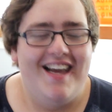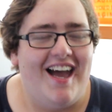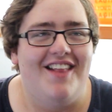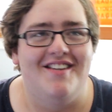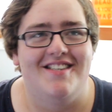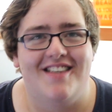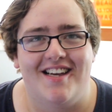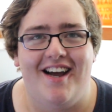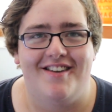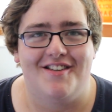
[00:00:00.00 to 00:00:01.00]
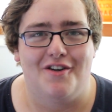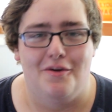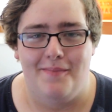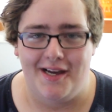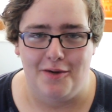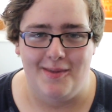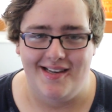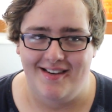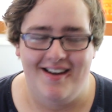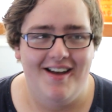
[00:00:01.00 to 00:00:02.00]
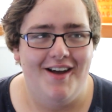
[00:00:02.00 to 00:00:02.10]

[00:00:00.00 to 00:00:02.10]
and there's a character called Megumin